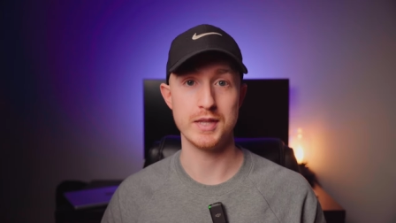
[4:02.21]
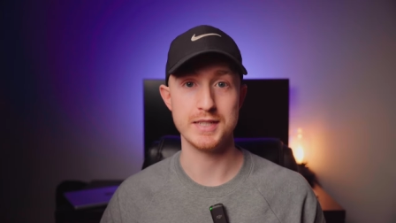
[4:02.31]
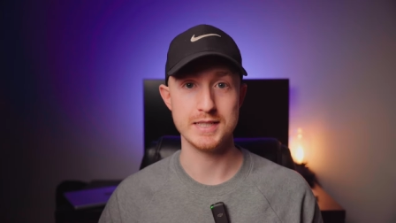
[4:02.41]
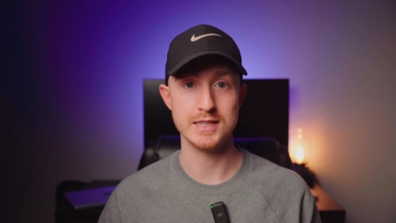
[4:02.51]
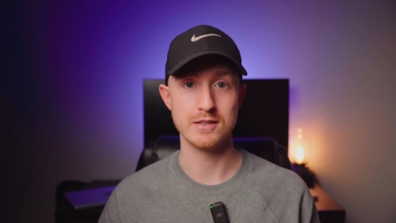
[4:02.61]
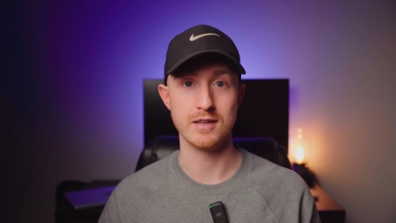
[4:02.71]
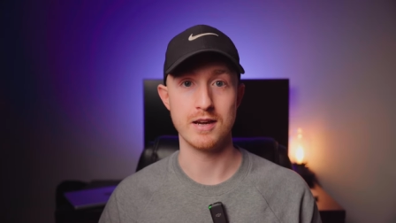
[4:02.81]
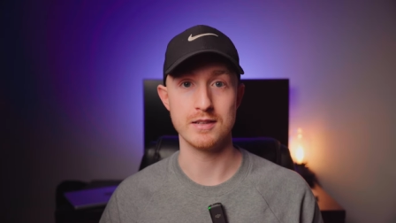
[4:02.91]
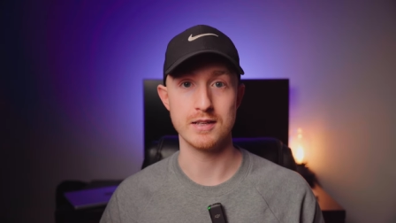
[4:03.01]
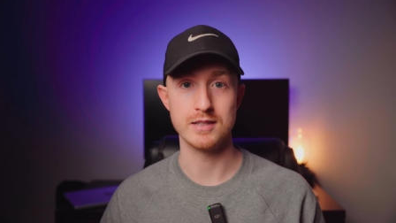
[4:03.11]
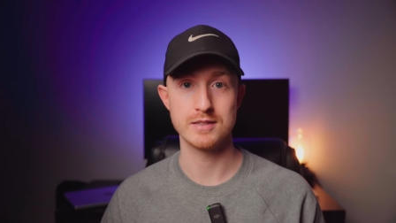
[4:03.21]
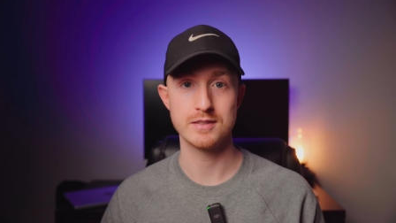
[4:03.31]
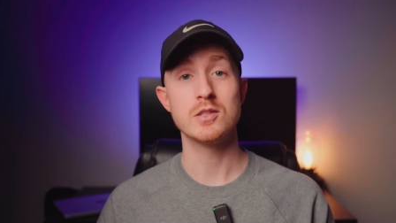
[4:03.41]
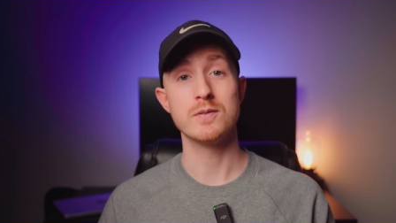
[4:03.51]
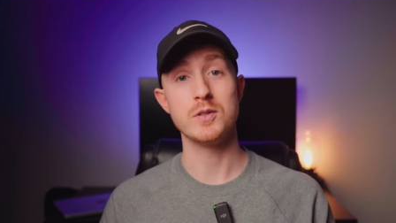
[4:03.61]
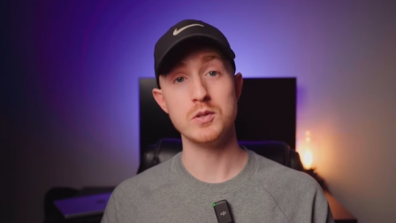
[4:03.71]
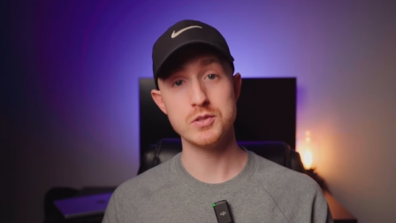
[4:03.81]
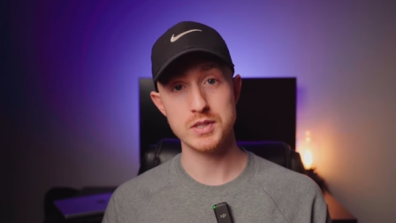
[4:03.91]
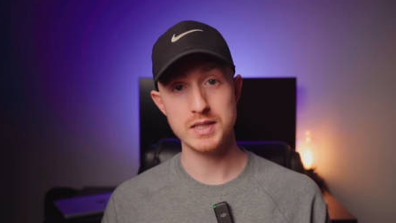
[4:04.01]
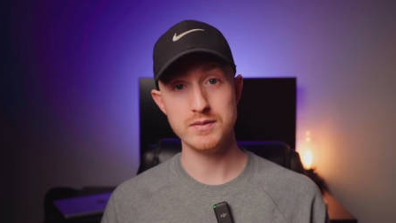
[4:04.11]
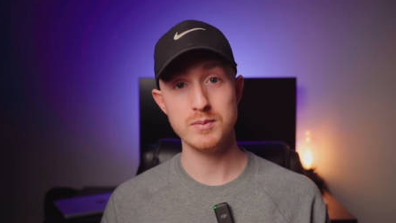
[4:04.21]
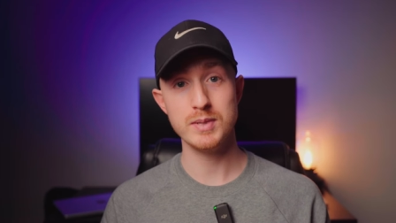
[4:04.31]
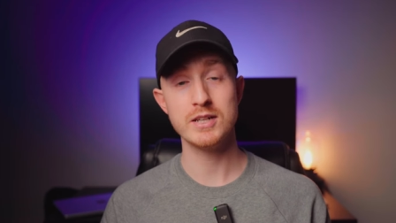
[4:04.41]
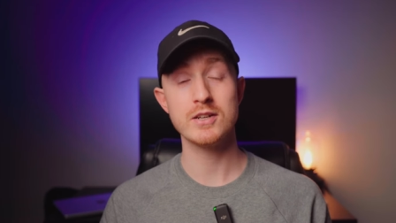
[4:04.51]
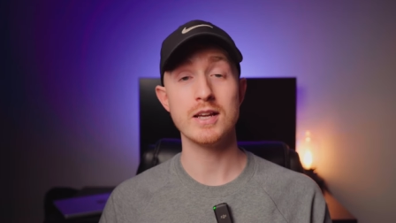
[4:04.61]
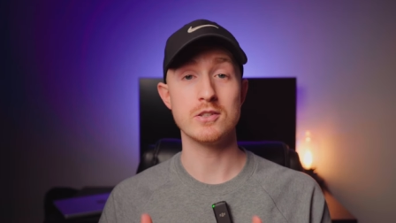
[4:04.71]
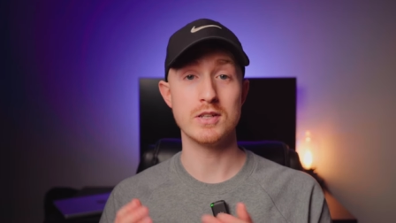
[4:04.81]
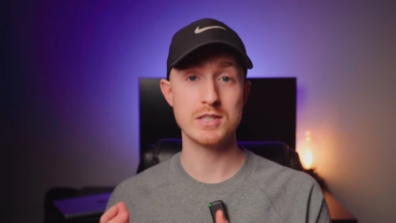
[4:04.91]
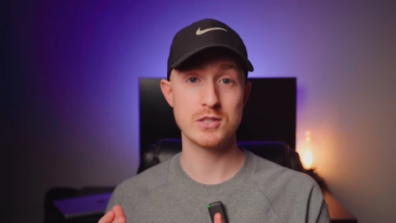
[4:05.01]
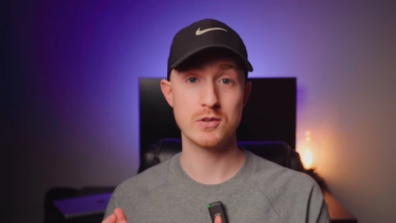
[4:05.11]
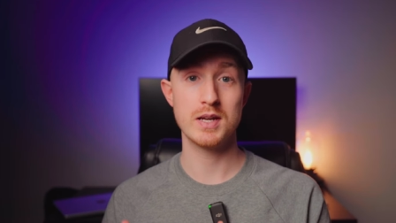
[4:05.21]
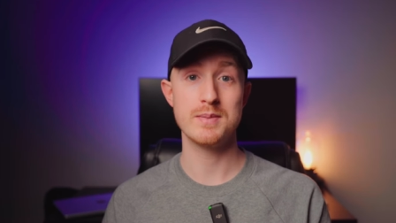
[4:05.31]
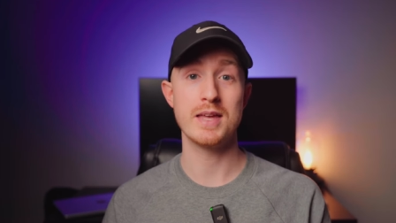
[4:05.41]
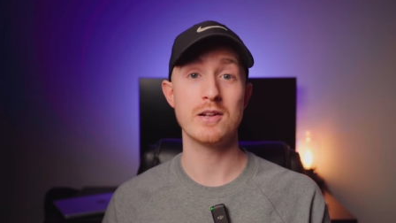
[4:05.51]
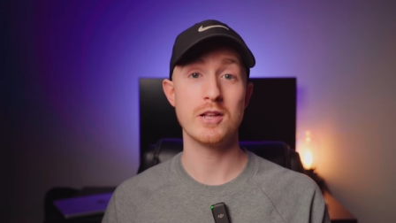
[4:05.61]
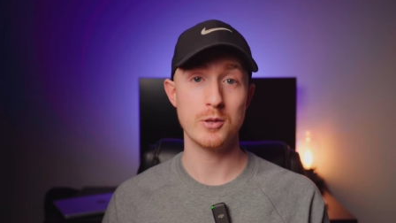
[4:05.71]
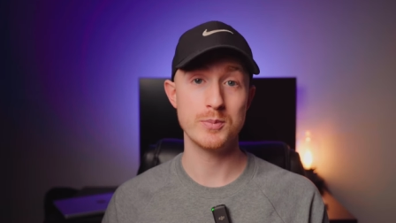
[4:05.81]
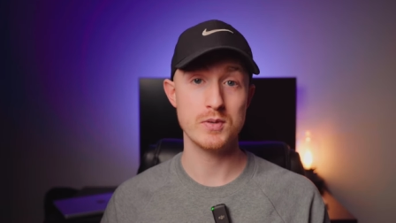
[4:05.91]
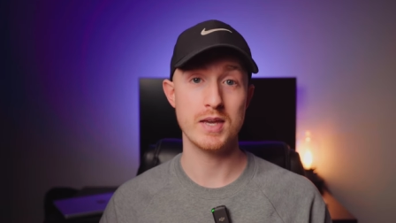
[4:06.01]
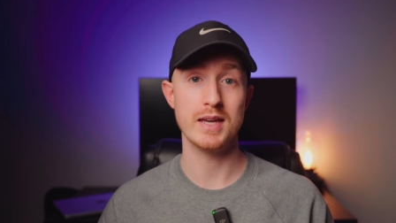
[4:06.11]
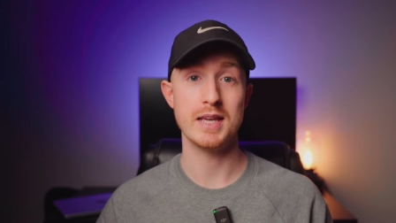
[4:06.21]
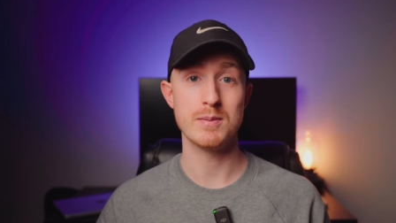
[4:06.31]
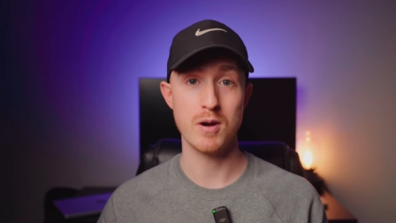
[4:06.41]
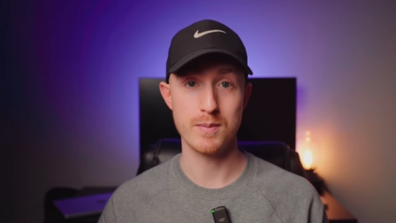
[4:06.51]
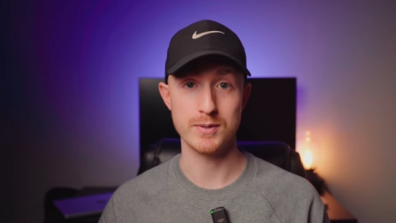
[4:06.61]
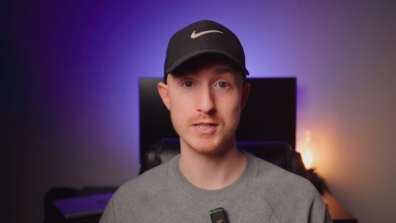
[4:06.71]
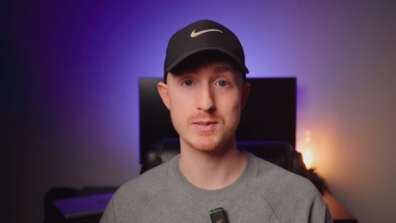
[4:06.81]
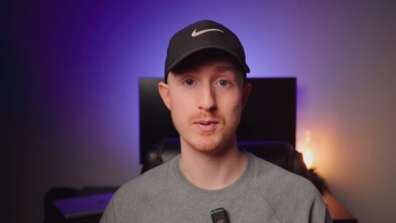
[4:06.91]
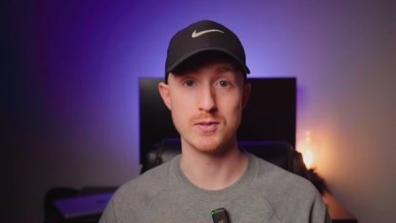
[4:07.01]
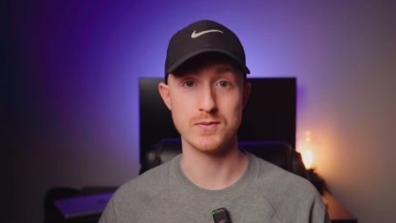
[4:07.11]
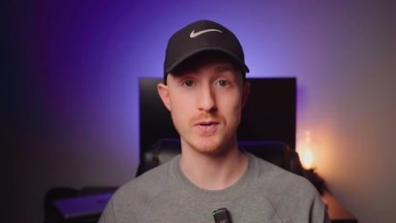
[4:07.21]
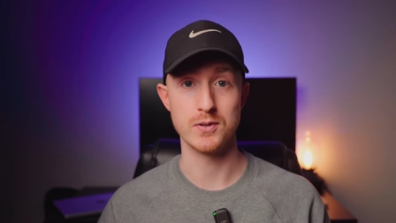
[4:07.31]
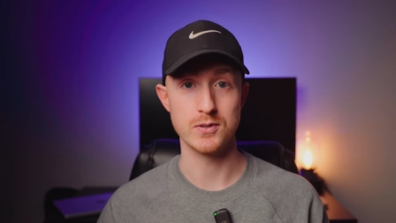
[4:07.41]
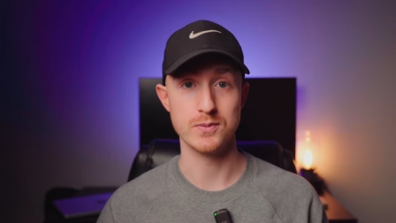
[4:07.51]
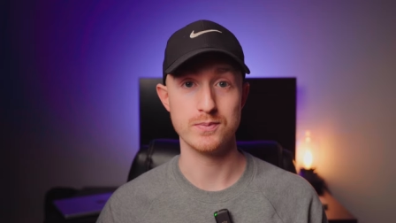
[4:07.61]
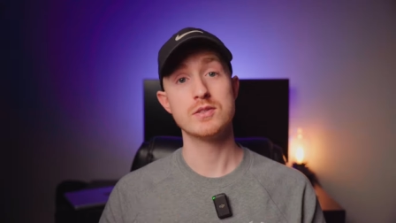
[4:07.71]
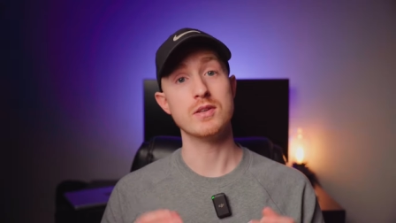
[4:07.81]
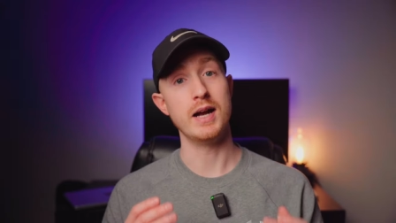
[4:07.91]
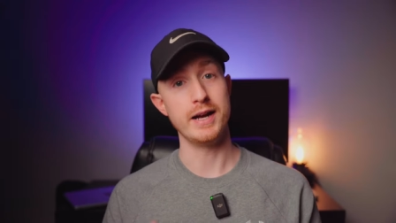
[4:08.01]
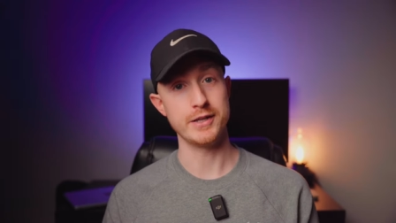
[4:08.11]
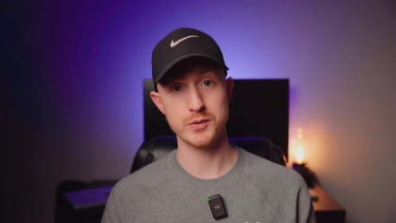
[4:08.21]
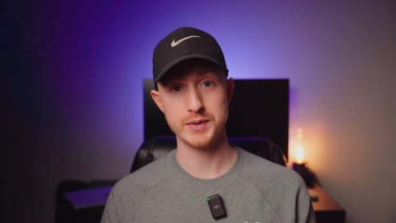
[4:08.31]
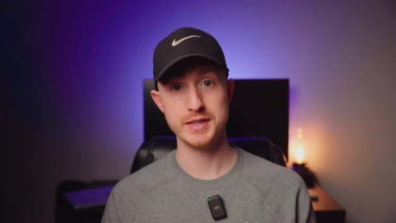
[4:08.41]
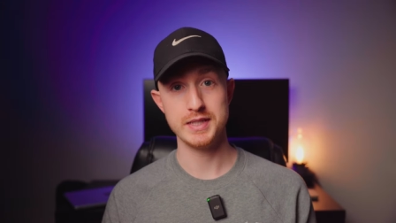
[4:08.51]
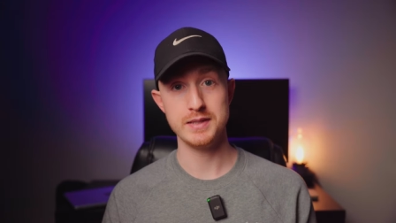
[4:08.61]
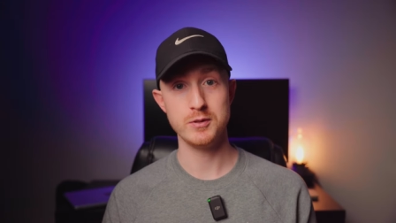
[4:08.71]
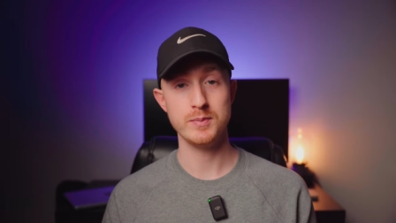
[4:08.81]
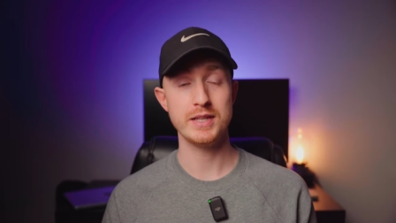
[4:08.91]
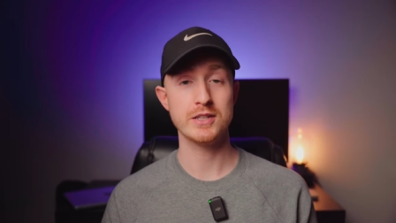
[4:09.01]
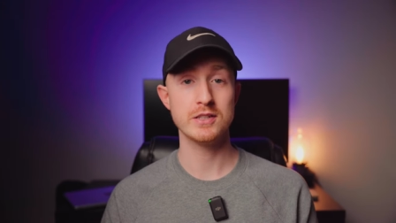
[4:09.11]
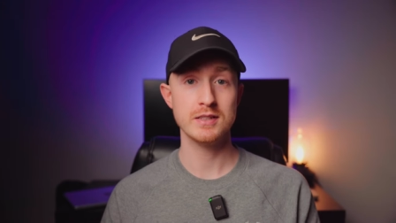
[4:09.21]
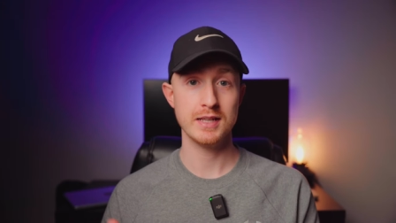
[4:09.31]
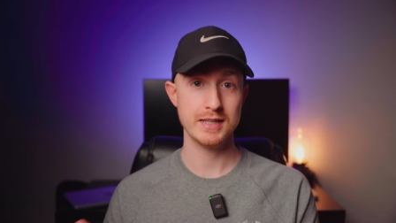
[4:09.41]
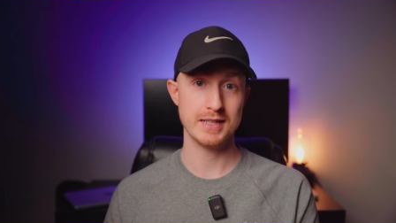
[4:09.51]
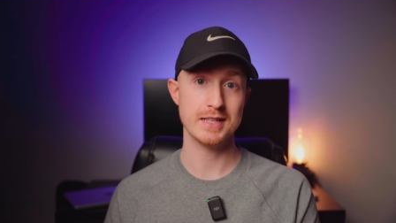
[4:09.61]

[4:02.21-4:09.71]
of the detail in the highlights. So if you use your EV meter and your histogram, that'll help you get a properly exposed photo. So how do you read the EV meter and the